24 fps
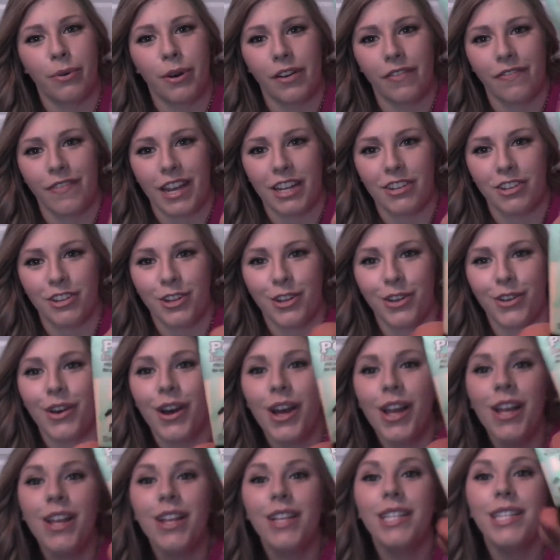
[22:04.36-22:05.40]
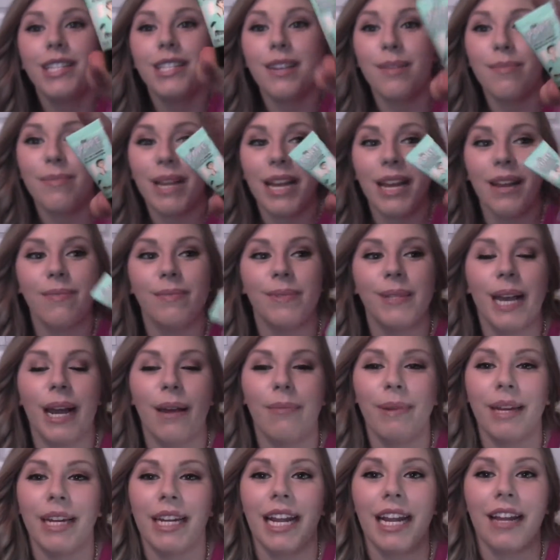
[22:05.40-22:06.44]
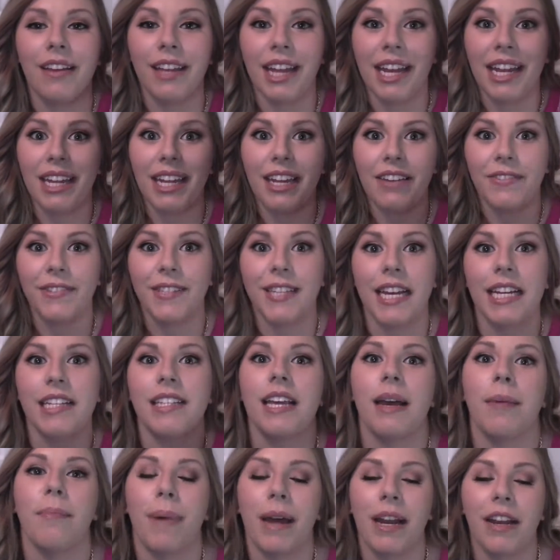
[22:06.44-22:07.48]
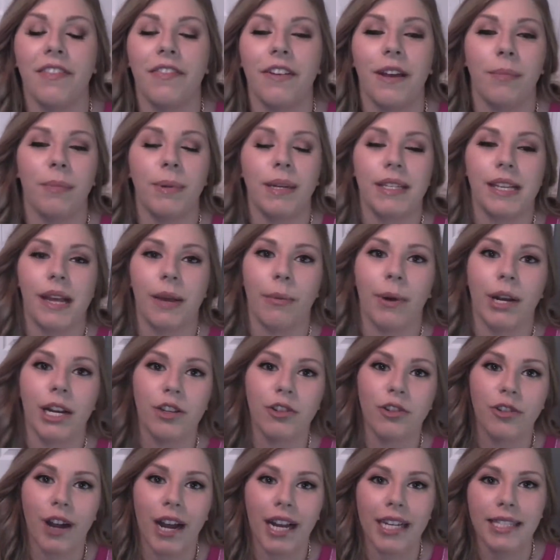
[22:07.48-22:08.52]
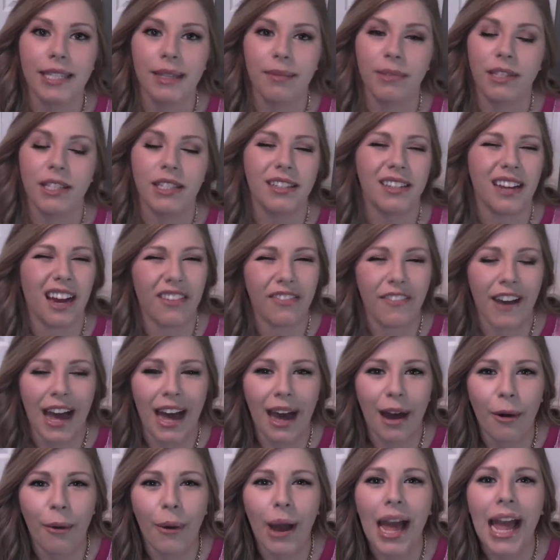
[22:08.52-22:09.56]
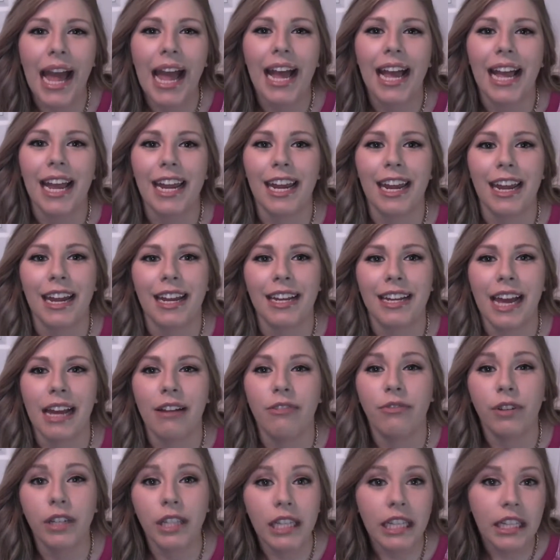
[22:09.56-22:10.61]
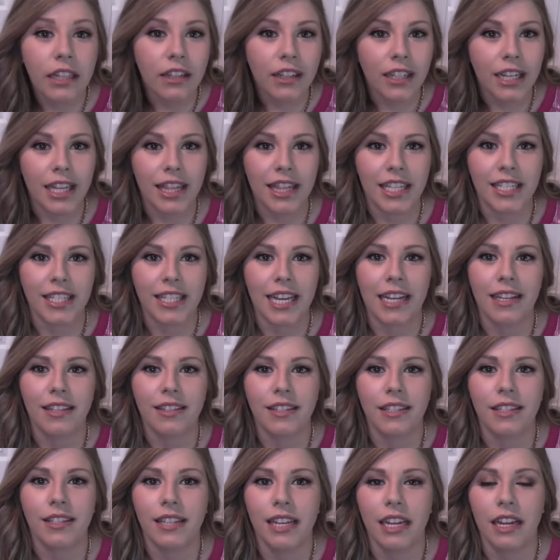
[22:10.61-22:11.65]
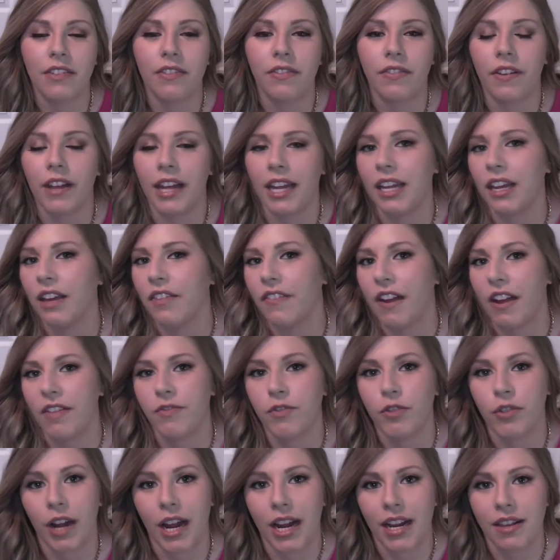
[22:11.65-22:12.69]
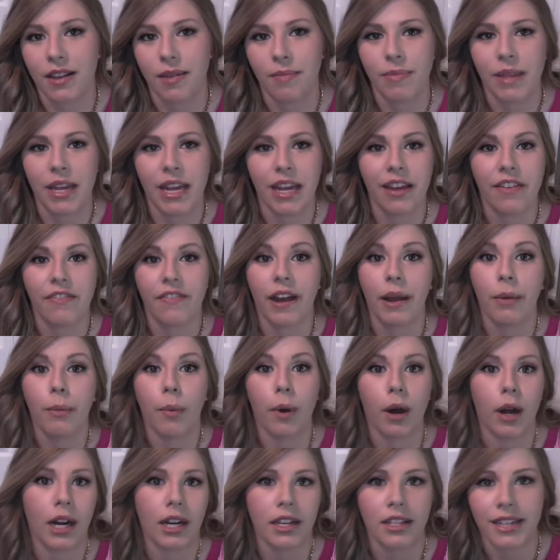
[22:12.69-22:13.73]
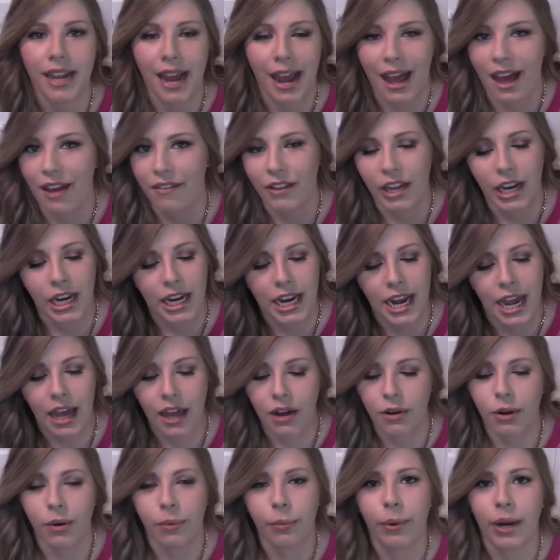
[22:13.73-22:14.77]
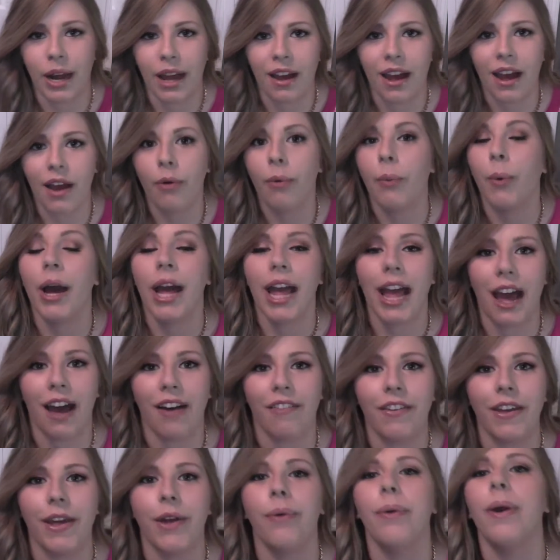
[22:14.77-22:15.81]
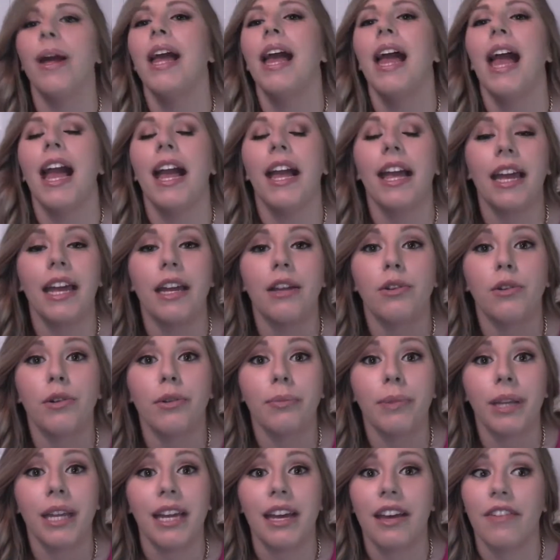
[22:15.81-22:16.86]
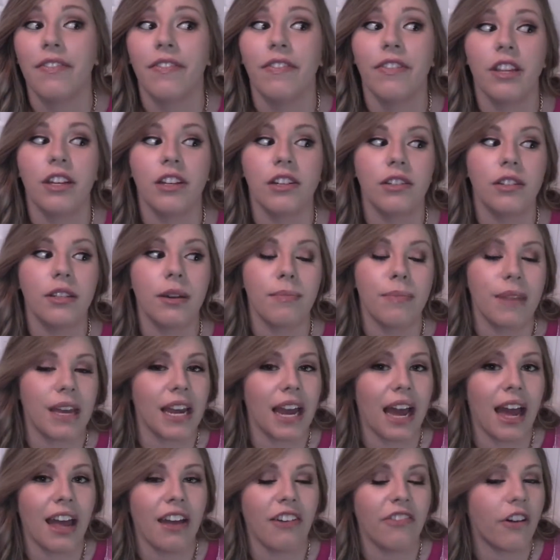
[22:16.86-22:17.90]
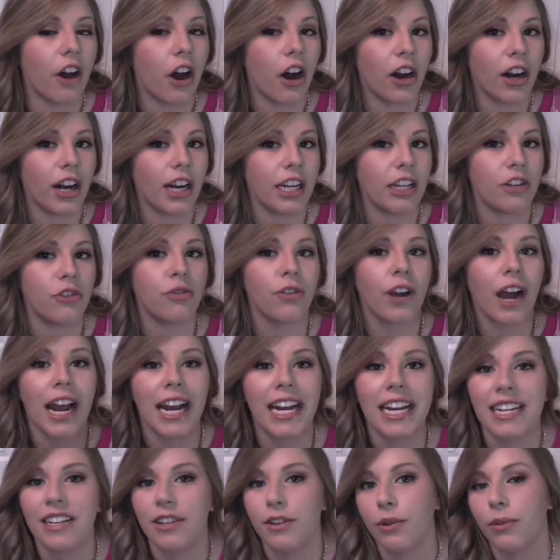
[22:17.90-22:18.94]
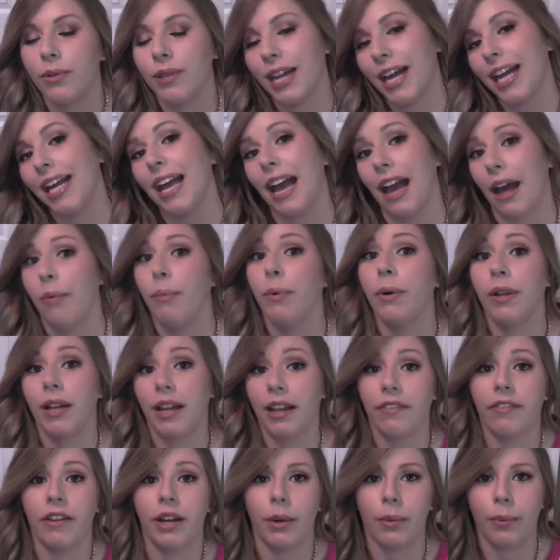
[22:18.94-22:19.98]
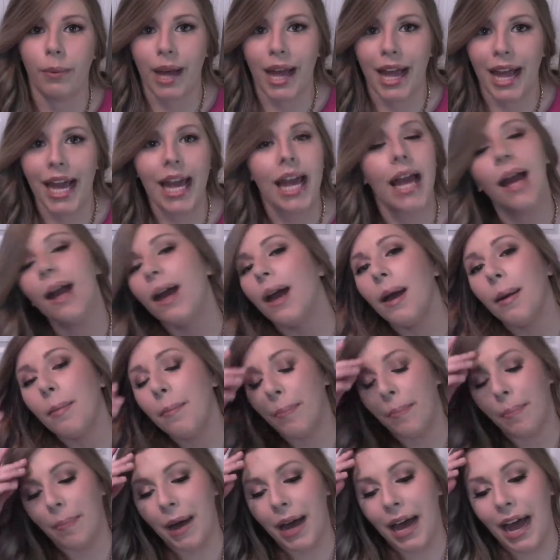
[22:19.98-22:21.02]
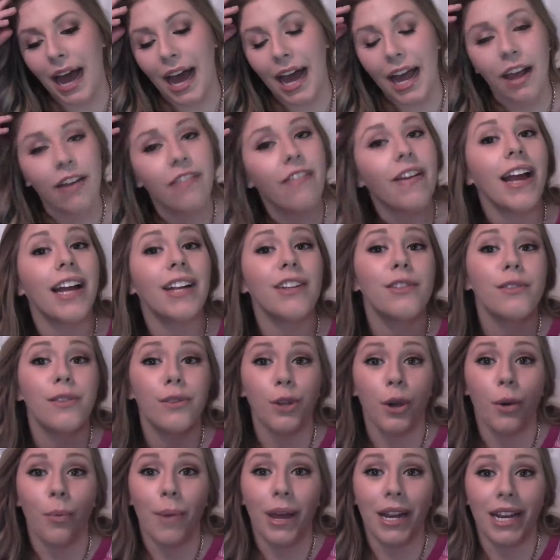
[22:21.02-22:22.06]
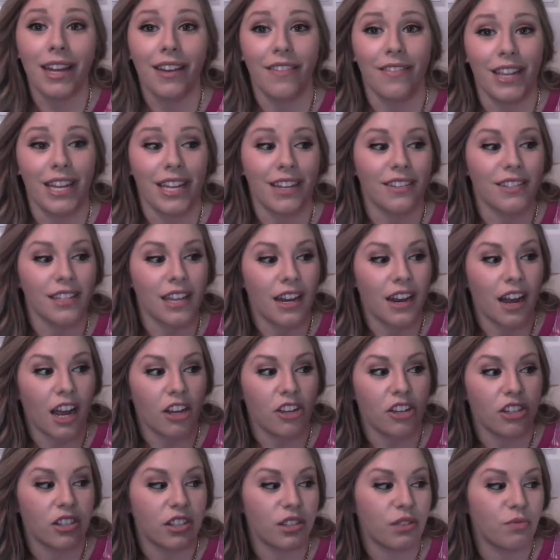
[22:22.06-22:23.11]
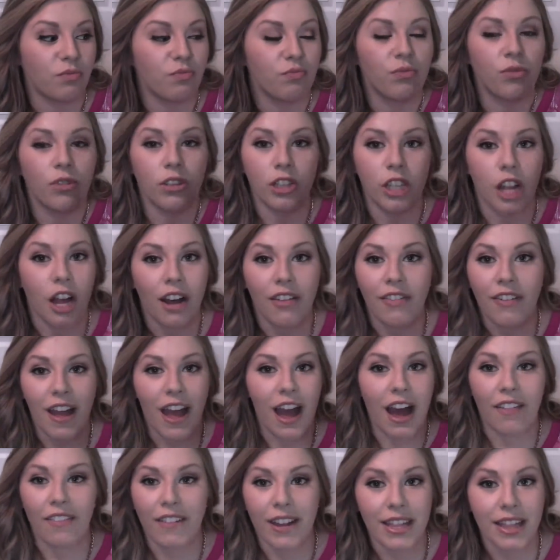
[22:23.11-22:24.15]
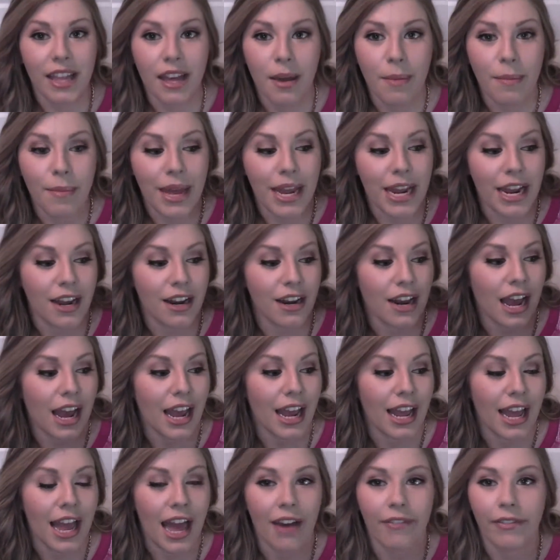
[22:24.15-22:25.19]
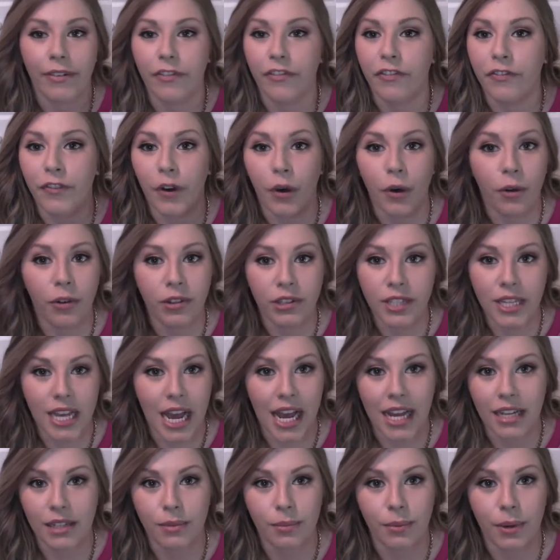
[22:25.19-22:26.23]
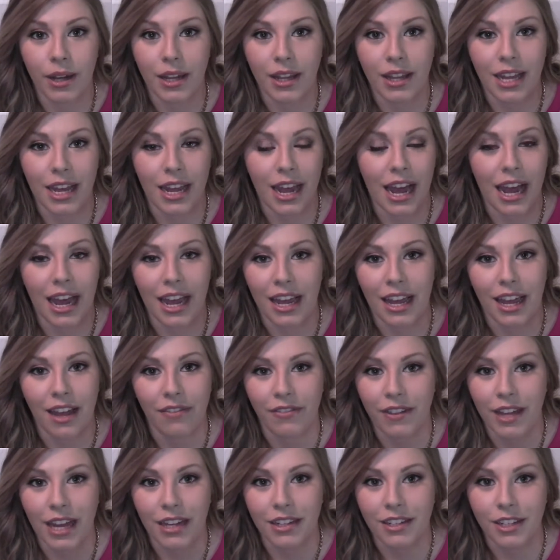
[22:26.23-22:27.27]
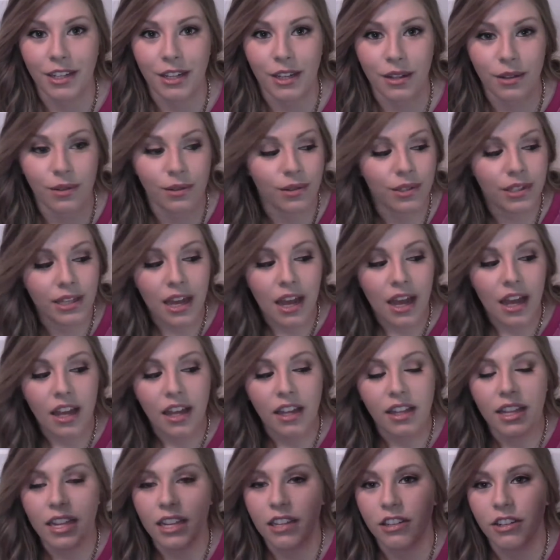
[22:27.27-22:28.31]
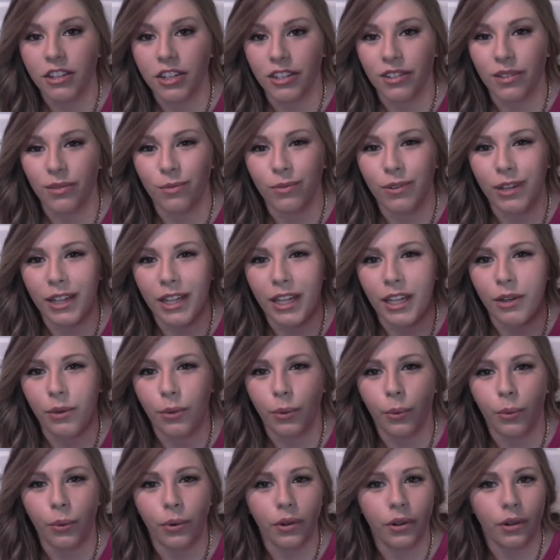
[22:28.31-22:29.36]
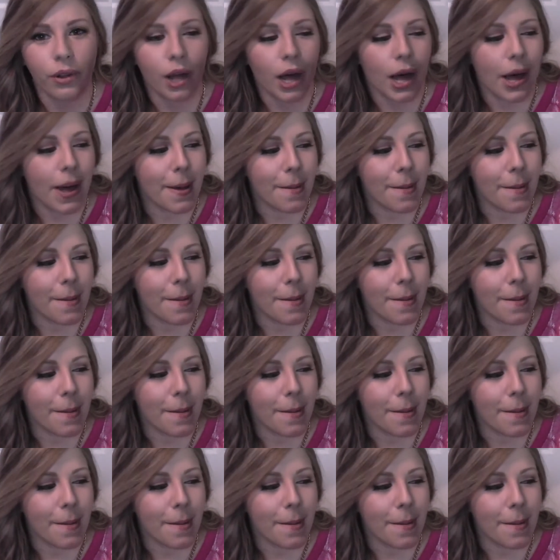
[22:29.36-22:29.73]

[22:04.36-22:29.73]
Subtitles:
Professional. Sometimes I'm getting like gift sets at Benefit because I want to try some stuff out, and I really look at the sets to see if I've tried something, if I want to have it again or what have you. And normally if there's something I have already tried and don't like, I will give it away. But I have had so many of these and I just love having them, and I have a full size one that I have yet to use. These are just really cool.